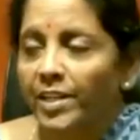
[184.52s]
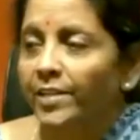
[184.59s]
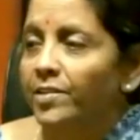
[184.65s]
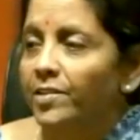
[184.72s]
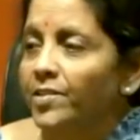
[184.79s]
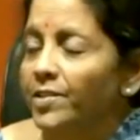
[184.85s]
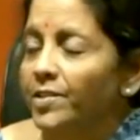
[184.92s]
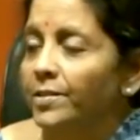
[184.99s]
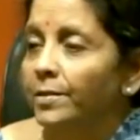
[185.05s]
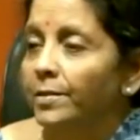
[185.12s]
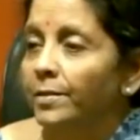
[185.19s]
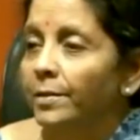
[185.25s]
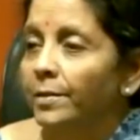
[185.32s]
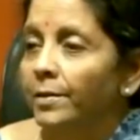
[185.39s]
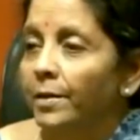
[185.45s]
say this,
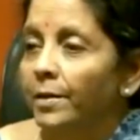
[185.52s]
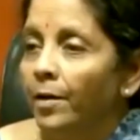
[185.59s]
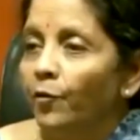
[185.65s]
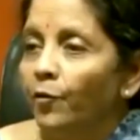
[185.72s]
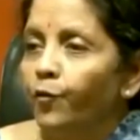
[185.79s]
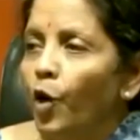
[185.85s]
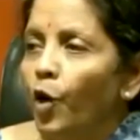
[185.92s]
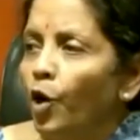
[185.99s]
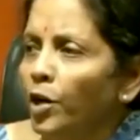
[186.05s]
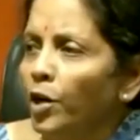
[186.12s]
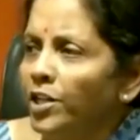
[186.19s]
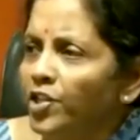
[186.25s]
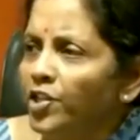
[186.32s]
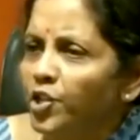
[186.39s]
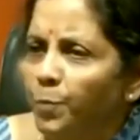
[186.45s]
for
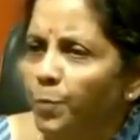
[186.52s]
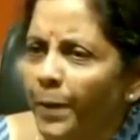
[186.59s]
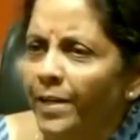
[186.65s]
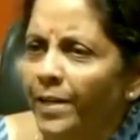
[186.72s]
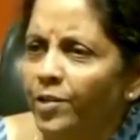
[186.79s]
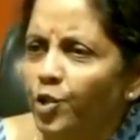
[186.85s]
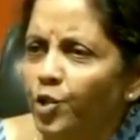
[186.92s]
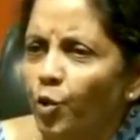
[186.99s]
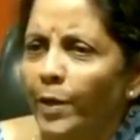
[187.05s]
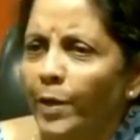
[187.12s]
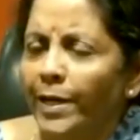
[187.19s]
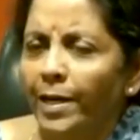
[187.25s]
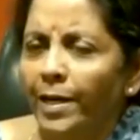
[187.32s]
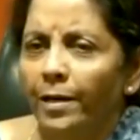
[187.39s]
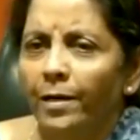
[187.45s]
her to speak so
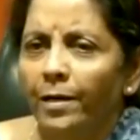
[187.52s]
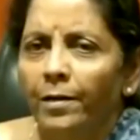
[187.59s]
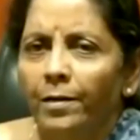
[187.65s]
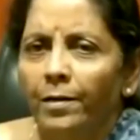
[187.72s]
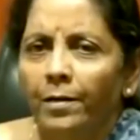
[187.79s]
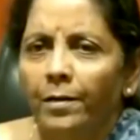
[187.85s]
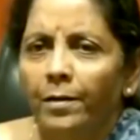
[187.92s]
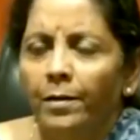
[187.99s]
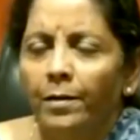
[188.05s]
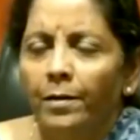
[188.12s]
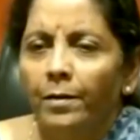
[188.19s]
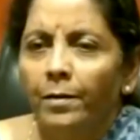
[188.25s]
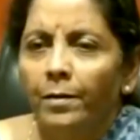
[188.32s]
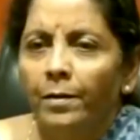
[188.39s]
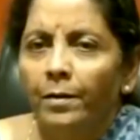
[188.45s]
ill
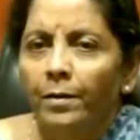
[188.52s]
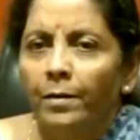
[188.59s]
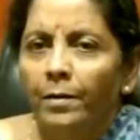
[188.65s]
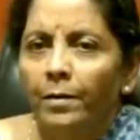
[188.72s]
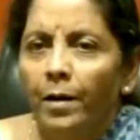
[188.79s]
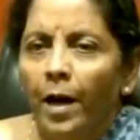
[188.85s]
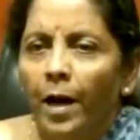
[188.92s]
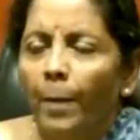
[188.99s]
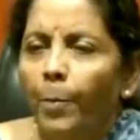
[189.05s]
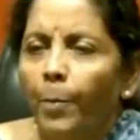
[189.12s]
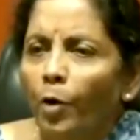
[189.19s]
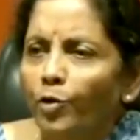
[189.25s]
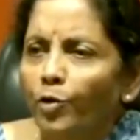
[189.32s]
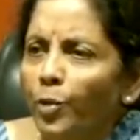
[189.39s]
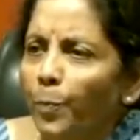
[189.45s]

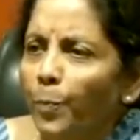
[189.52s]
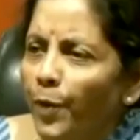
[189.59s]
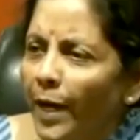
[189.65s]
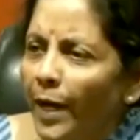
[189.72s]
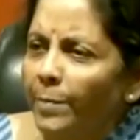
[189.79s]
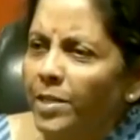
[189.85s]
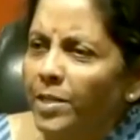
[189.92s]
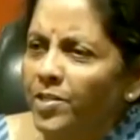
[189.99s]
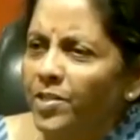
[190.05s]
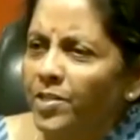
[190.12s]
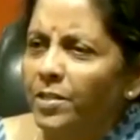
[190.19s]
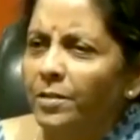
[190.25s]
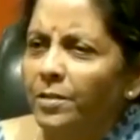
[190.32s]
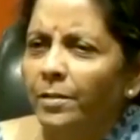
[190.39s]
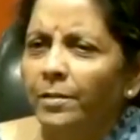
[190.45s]
about the Prime
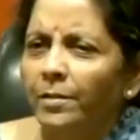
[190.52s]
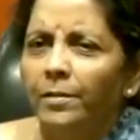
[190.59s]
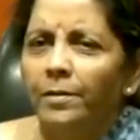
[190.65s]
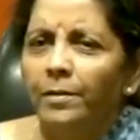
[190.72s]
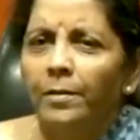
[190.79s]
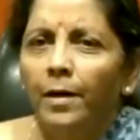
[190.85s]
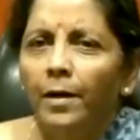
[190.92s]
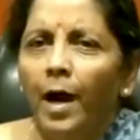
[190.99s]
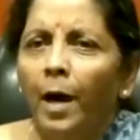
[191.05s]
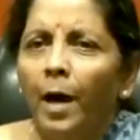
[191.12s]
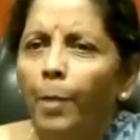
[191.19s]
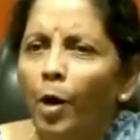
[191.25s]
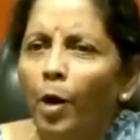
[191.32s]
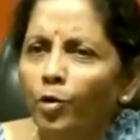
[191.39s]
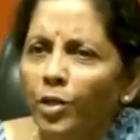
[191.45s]
Minister,
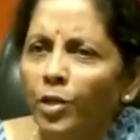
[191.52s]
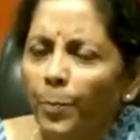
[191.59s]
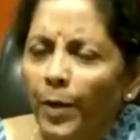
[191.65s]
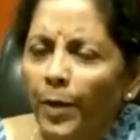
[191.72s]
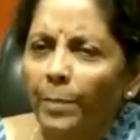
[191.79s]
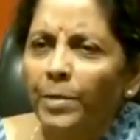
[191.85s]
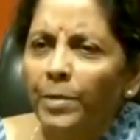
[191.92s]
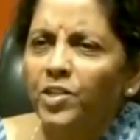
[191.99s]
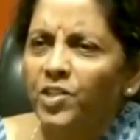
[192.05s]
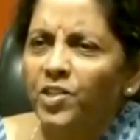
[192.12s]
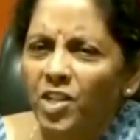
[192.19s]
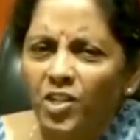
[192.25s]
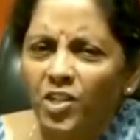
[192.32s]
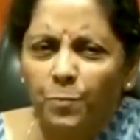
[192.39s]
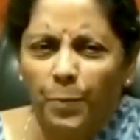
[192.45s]
about the Prime
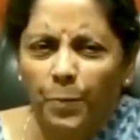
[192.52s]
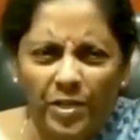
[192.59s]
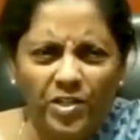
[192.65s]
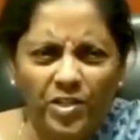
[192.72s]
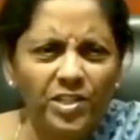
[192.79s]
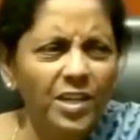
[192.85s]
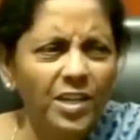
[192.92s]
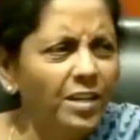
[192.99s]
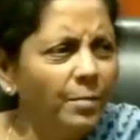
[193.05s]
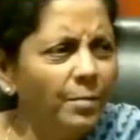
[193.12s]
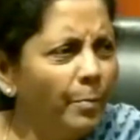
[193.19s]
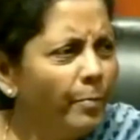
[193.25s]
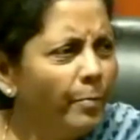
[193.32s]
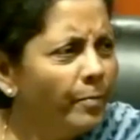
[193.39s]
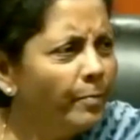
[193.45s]
Minister's
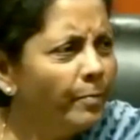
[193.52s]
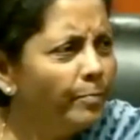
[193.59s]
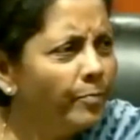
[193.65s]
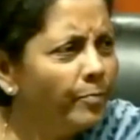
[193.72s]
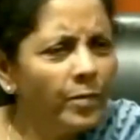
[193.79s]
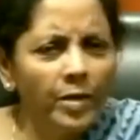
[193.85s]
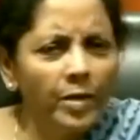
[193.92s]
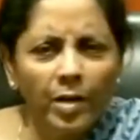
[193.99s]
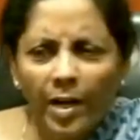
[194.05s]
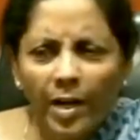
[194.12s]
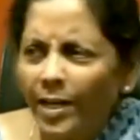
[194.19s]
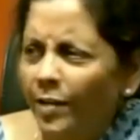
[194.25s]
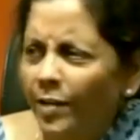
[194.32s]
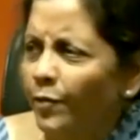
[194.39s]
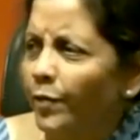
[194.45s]
personal
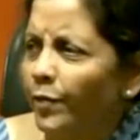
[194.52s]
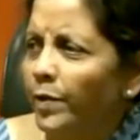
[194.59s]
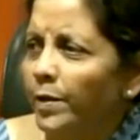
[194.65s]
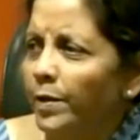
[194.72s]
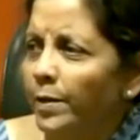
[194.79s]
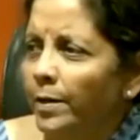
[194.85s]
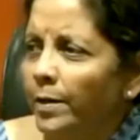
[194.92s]
life,